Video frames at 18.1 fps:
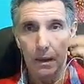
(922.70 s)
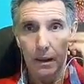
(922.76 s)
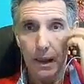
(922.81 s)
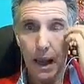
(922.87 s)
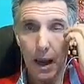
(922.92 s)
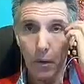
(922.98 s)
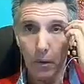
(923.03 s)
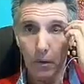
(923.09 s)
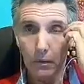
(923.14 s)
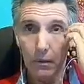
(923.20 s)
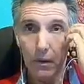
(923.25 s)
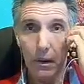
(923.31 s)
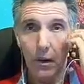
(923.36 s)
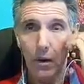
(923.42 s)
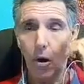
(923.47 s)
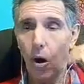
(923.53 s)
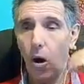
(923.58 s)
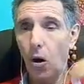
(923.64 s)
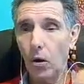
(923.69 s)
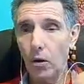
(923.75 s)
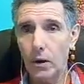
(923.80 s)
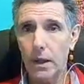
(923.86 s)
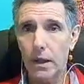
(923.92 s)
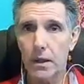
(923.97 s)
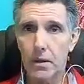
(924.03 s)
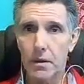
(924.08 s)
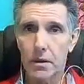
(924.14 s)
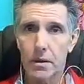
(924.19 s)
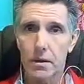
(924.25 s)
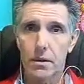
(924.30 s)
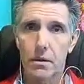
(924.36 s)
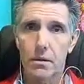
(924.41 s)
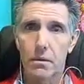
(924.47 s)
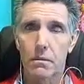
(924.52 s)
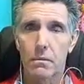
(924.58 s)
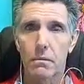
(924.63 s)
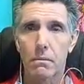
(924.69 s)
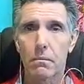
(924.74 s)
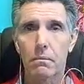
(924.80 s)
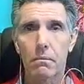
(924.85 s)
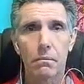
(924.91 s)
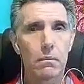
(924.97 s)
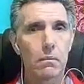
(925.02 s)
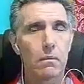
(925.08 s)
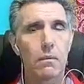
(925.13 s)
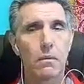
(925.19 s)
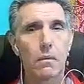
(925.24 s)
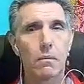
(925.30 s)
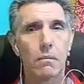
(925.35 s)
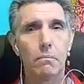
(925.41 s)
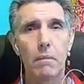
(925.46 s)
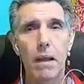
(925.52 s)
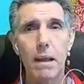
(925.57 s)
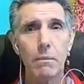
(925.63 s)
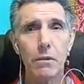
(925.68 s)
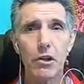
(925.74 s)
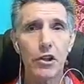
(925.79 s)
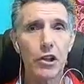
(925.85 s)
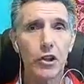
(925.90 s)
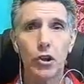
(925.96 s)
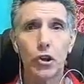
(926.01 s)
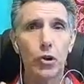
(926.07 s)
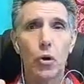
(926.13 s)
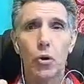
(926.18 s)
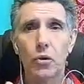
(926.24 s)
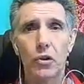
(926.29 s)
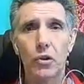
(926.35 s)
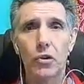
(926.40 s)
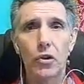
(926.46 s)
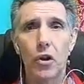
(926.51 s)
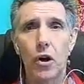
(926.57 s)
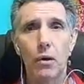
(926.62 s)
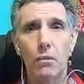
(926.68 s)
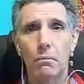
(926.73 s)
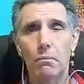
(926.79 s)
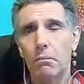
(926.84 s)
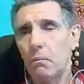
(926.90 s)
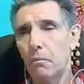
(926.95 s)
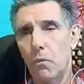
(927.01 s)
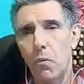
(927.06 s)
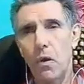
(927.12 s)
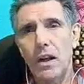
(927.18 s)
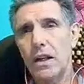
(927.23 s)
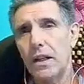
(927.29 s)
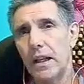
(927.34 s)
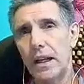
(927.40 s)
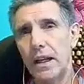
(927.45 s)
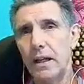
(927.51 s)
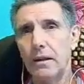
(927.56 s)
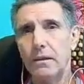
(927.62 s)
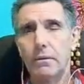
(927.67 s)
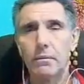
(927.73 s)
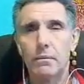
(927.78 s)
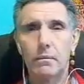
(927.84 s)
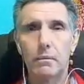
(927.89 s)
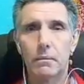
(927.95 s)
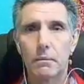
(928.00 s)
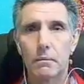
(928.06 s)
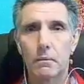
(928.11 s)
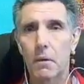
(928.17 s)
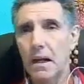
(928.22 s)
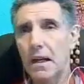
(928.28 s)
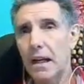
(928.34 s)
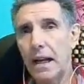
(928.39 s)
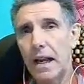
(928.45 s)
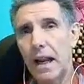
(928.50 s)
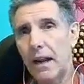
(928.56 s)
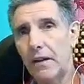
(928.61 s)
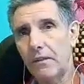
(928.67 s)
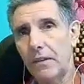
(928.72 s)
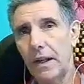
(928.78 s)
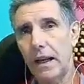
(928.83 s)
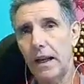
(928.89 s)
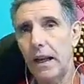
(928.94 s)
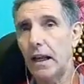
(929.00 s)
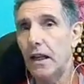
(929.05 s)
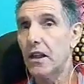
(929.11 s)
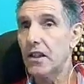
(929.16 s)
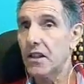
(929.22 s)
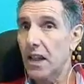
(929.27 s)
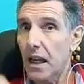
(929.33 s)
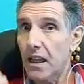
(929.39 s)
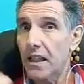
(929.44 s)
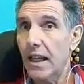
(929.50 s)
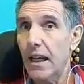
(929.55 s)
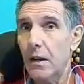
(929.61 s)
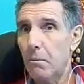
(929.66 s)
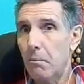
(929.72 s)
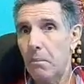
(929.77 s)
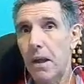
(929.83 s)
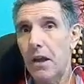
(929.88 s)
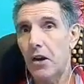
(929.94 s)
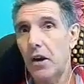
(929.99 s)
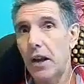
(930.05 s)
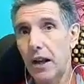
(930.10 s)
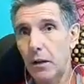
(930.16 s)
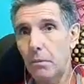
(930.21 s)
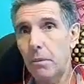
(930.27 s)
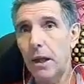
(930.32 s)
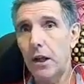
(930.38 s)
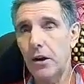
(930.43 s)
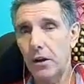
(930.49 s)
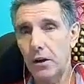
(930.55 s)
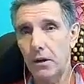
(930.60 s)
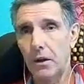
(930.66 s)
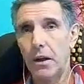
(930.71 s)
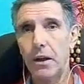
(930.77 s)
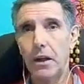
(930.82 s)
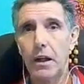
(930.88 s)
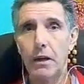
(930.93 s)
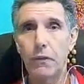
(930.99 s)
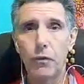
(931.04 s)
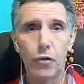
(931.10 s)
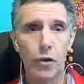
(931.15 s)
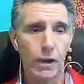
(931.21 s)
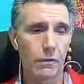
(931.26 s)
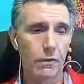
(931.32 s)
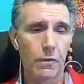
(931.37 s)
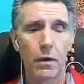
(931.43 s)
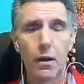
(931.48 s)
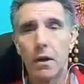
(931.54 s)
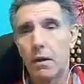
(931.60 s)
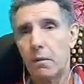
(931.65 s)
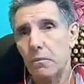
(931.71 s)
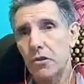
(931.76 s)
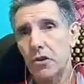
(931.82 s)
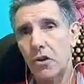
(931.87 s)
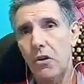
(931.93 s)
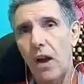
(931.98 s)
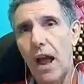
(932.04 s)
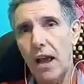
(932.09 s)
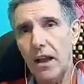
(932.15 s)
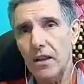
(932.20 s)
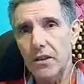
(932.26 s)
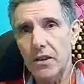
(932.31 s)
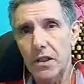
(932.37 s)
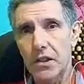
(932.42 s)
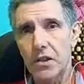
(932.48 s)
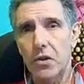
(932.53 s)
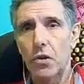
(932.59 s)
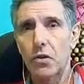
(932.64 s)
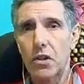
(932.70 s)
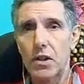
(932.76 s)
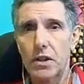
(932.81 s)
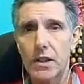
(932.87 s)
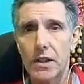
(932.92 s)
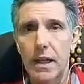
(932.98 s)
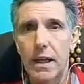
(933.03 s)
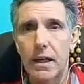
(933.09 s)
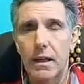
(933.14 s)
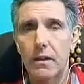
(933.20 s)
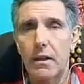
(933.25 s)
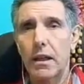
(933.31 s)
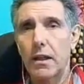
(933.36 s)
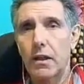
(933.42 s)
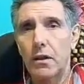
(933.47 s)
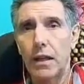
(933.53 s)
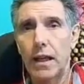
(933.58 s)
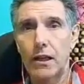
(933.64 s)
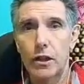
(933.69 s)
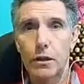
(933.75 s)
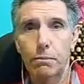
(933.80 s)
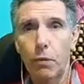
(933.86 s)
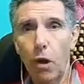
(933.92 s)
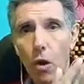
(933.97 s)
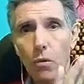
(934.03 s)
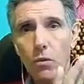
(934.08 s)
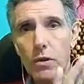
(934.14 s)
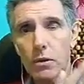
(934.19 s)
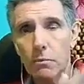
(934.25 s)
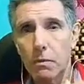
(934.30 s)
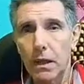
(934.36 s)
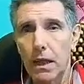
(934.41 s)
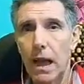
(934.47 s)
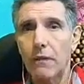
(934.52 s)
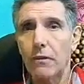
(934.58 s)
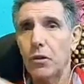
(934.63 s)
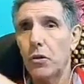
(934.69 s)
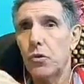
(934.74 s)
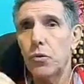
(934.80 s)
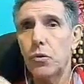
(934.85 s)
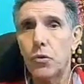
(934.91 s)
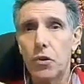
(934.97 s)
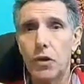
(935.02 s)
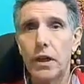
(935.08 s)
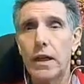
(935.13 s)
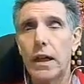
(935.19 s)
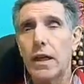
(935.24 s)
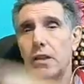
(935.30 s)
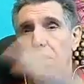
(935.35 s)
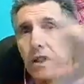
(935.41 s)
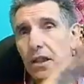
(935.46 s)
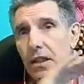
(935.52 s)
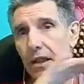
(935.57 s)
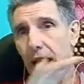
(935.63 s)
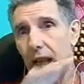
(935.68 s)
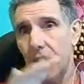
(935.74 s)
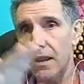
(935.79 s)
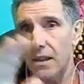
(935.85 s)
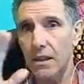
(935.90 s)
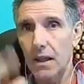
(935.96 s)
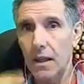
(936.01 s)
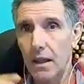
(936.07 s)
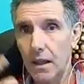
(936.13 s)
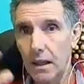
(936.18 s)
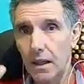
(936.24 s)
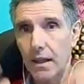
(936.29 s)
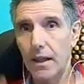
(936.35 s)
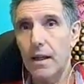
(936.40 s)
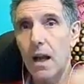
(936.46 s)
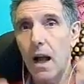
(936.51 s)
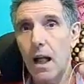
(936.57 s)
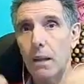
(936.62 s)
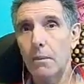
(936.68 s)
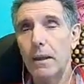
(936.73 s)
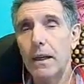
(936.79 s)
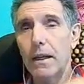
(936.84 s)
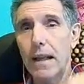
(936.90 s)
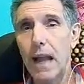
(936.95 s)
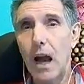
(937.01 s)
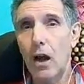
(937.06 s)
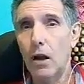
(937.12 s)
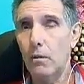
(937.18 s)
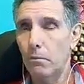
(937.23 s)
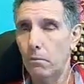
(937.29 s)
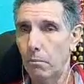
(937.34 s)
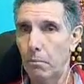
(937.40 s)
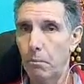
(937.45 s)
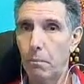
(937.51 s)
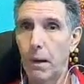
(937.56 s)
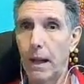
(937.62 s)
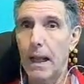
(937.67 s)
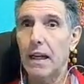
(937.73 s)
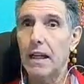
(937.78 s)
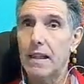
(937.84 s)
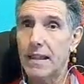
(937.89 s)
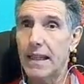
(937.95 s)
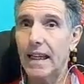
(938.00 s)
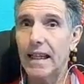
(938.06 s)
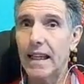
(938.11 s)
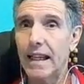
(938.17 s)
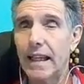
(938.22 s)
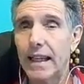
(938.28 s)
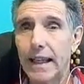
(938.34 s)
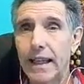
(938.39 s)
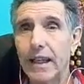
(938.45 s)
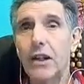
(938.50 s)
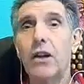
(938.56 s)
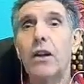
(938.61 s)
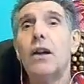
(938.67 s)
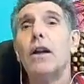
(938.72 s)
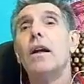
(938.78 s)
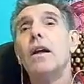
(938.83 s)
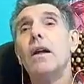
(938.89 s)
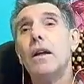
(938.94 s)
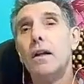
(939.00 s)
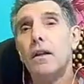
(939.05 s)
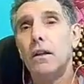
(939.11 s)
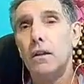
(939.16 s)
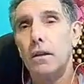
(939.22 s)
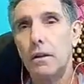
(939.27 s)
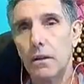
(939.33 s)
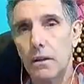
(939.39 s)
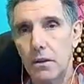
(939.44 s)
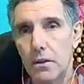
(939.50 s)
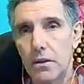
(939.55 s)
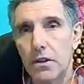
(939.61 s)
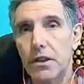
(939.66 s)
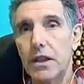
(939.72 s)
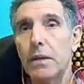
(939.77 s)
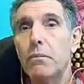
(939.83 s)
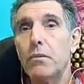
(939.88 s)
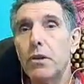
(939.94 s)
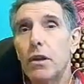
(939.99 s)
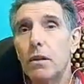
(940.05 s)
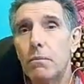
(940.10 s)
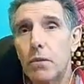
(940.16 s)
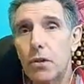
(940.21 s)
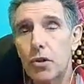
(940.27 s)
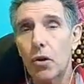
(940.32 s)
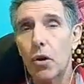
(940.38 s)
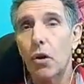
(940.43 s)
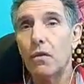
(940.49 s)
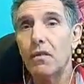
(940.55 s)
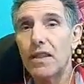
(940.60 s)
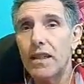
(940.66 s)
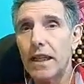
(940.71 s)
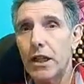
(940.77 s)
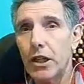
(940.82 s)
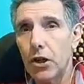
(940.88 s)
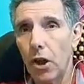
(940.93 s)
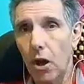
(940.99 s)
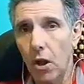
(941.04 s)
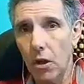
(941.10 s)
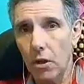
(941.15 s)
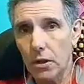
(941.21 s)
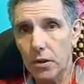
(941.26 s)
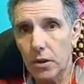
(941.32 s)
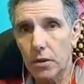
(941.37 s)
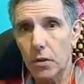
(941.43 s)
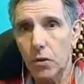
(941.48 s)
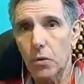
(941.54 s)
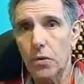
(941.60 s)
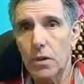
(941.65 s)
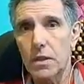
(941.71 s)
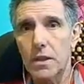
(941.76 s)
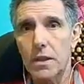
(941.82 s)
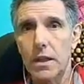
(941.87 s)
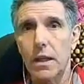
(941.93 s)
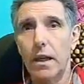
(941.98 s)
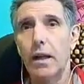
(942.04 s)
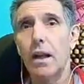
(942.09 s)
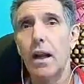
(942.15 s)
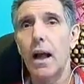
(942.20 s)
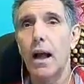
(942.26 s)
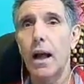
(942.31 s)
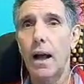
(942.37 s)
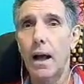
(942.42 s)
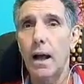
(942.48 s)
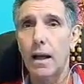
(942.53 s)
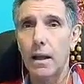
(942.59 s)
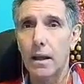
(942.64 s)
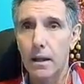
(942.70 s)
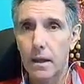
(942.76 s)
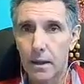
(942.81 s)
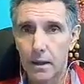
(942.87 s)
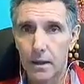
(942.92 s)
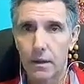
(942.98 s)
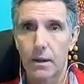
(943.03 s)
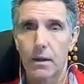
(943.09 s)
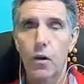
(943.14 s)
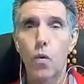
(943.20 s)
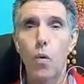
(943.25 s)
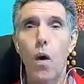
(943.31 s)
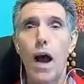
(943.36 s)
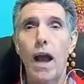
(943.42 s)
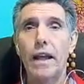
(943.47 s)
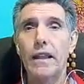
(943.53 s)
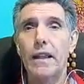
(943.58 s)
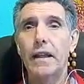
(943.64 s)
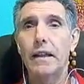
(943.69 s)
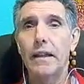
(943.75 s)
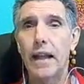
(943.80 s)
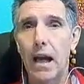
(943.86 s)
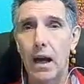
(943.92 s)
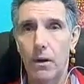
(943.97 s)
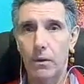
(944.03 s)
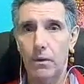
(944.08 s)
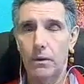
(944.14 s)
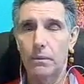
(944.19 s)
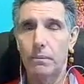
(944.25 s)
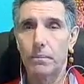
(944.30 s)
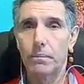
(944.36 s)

Now, all this may be just short term, 1 day, 1.5 day, and it starts getting better and better. If you have psoriasis on the skin, it explodes, but after 2-3 days it starts calming down. Blood is getting cleaner, symptoms of detox through the skin are quieting down.